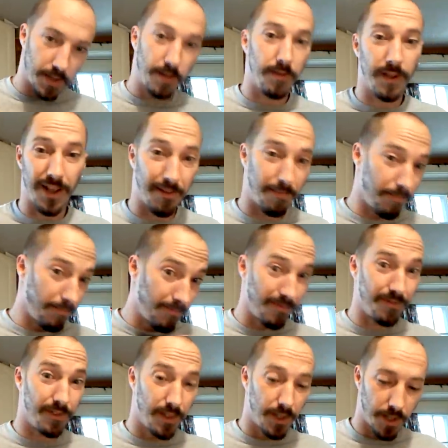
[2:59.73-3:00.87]
out, not
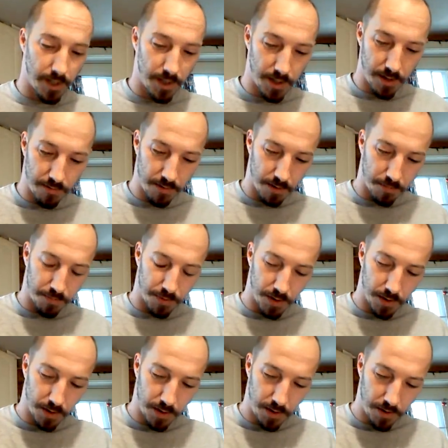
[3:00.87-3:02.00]
flooding it
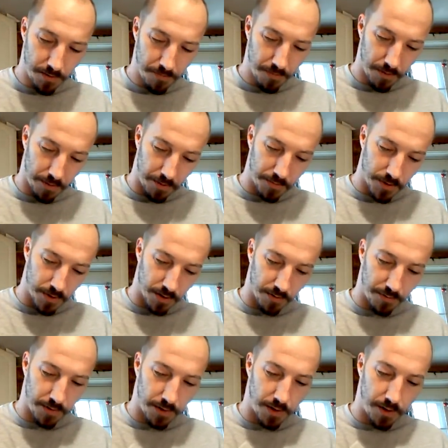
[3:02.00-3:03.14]
completely. I'm sure
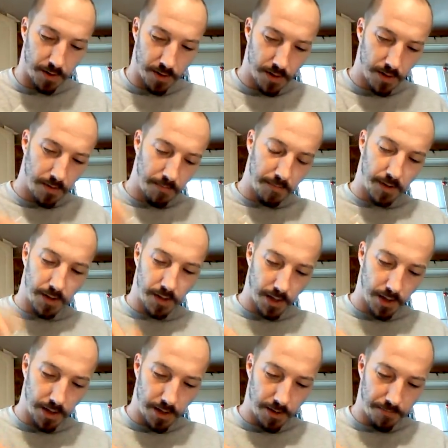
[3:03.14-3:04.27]
it's flooded. But I
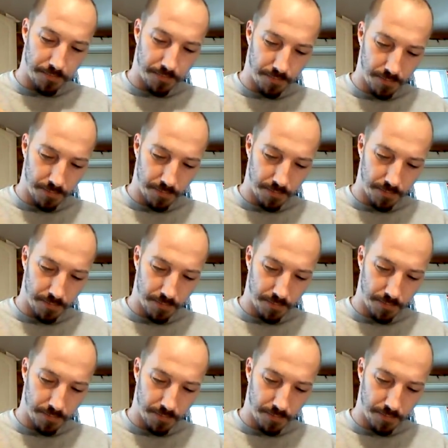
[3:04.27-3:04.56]
take it out,